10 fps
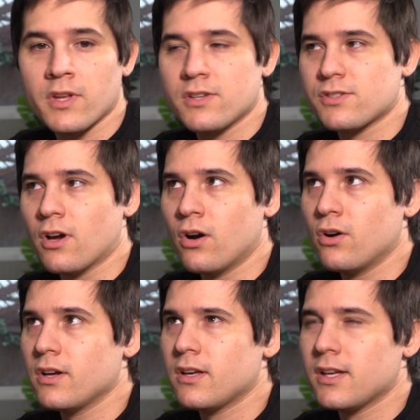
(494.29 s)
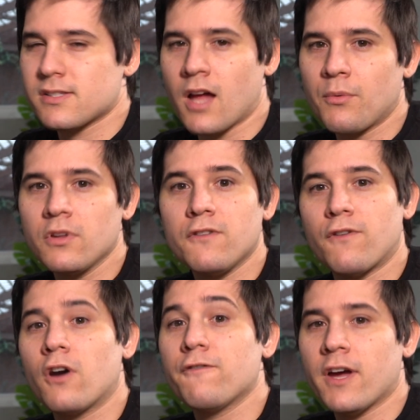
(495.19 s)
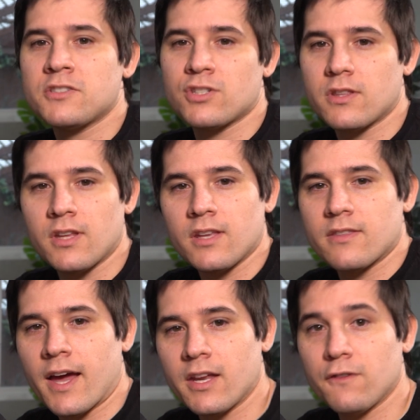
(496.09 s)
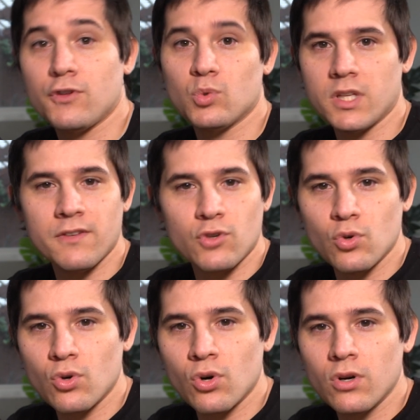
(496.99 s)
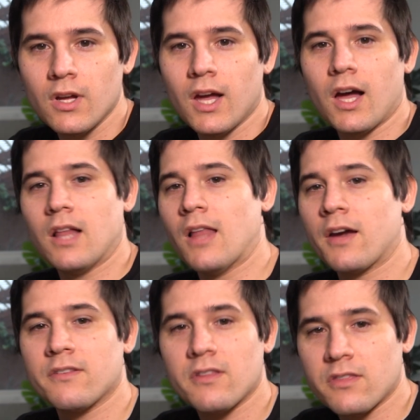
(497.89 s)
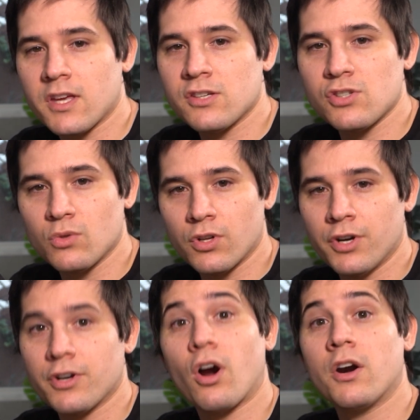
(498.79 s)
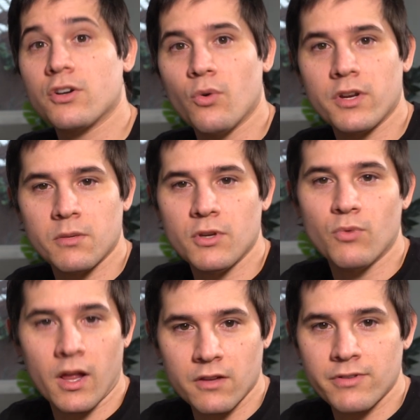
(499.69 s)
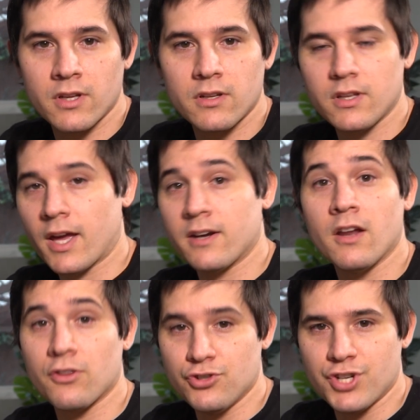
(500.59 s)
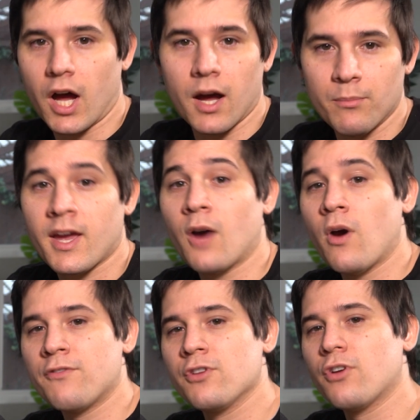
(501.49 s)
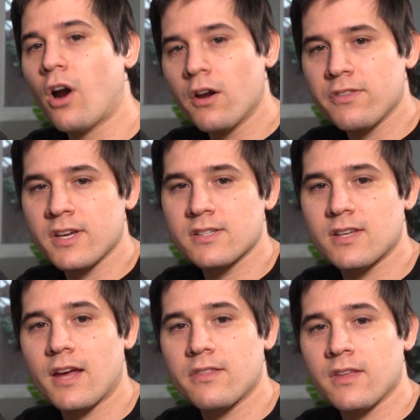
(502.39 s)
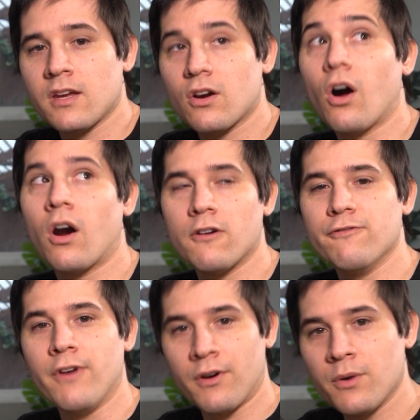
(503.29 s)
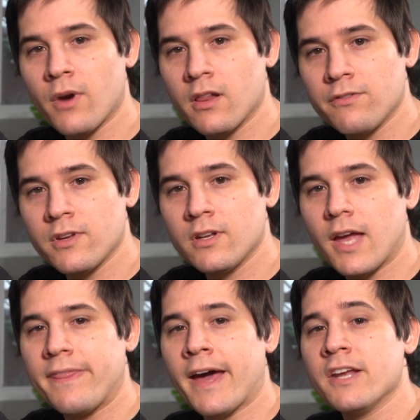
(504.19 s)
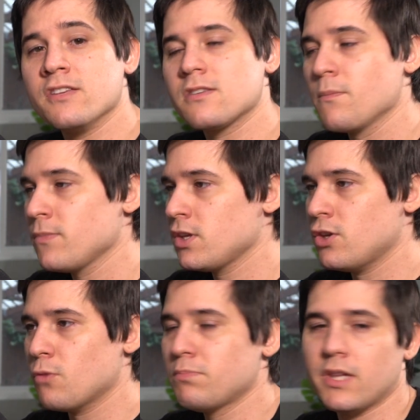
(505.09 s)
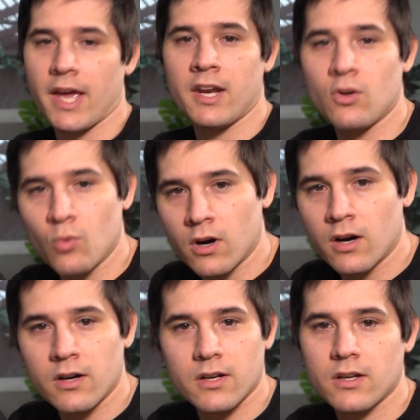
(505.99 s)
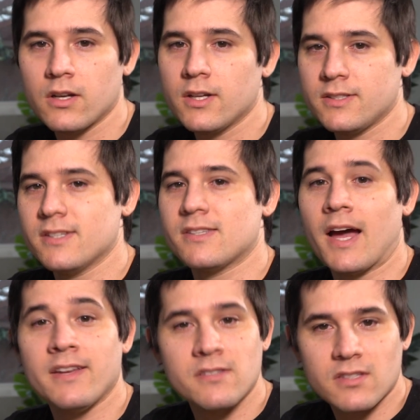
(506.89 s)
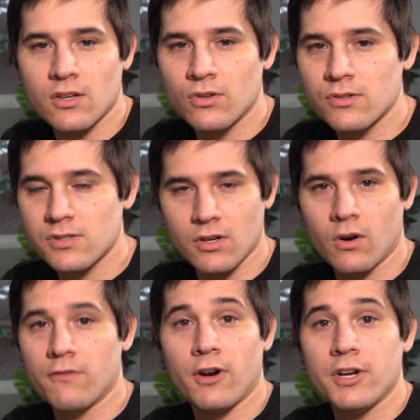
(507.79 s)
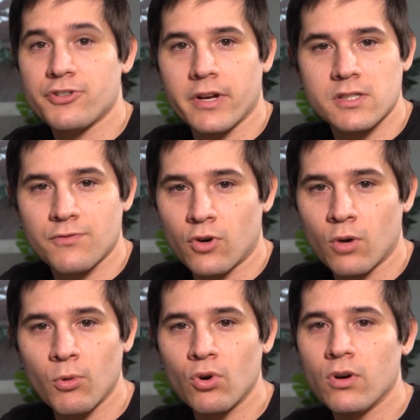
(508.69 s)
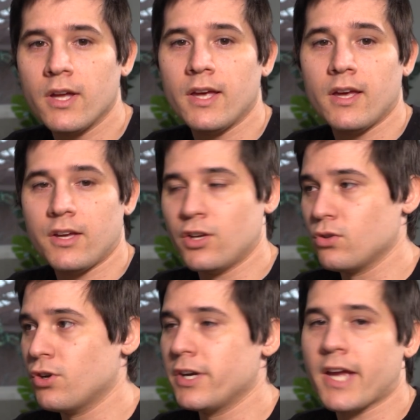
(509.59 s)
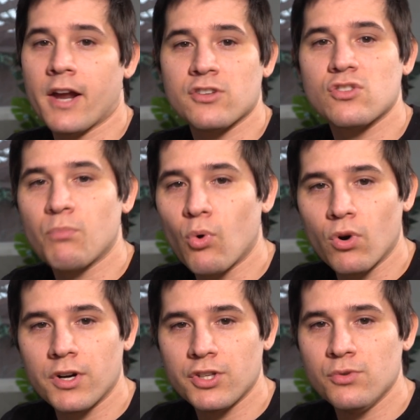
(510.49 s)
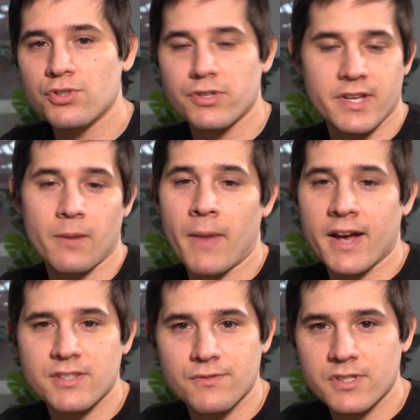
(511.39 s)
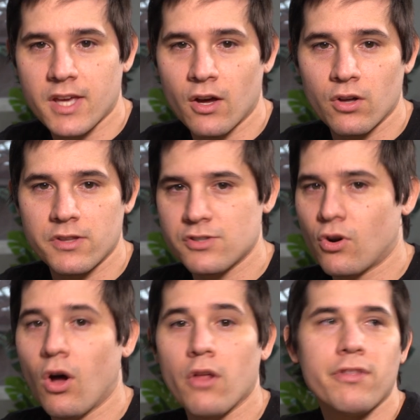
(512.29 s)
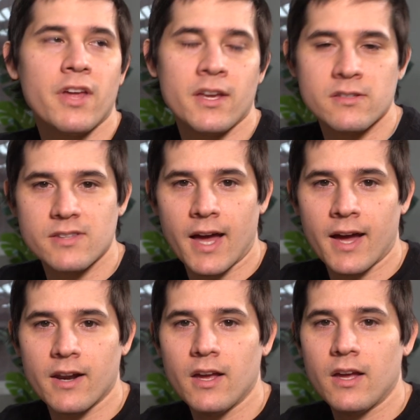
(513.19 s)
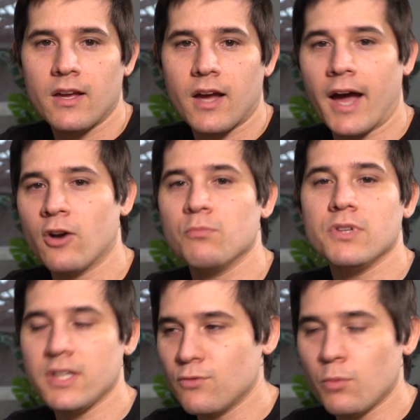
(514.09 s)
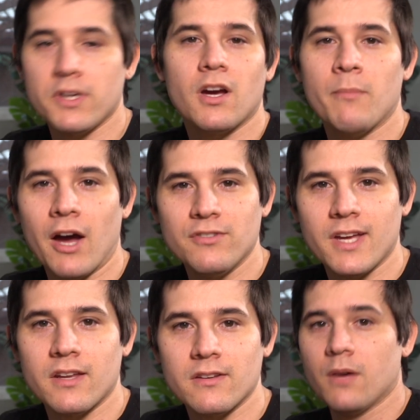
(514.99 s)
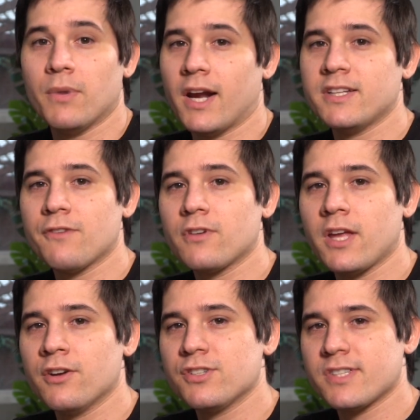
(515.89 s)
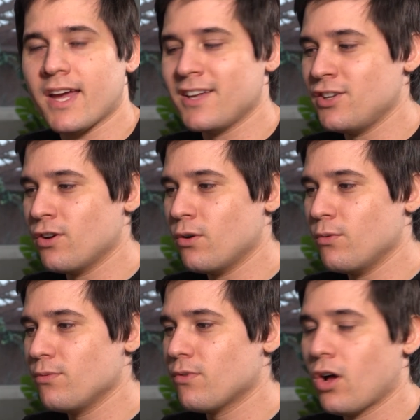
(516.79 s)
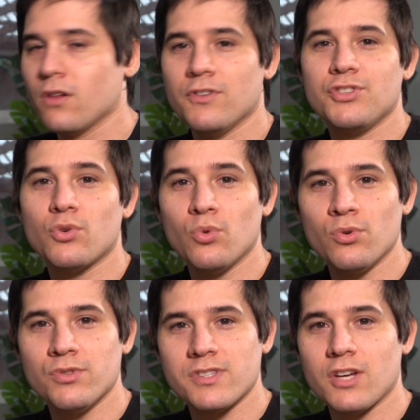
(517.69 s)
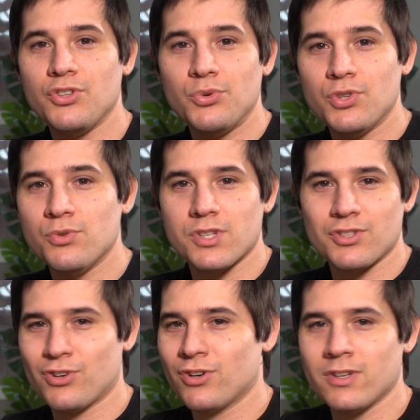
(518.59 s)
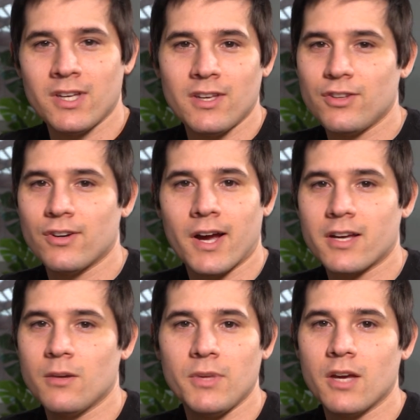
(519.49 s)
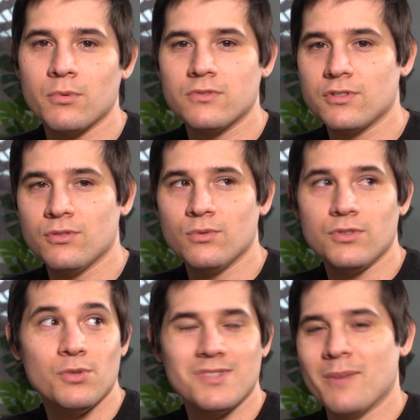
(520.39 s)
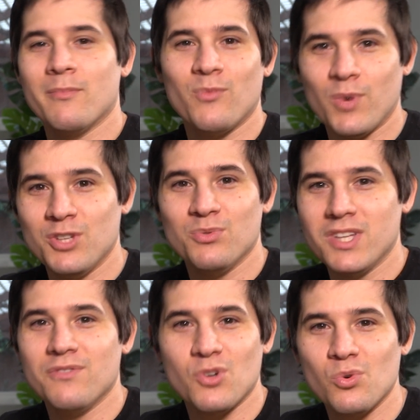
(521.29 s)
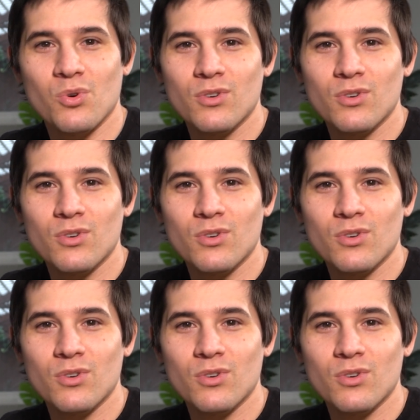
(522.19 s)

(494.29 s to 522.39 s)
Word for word: So it's not really far-fetched to think that if you leave Google, a lot of the things you learned aren't going to be relevant at another job. However, there are things that I think are very relevant, and that is, you know, planning work, design skills, you know, are very transferable, you know, learning how to support users at a massive scale. These are all things that I don't believe will become outdated. But I definitely understand, you know, all of the tools that you use internally, you're not going to be able to use them when you leave Google.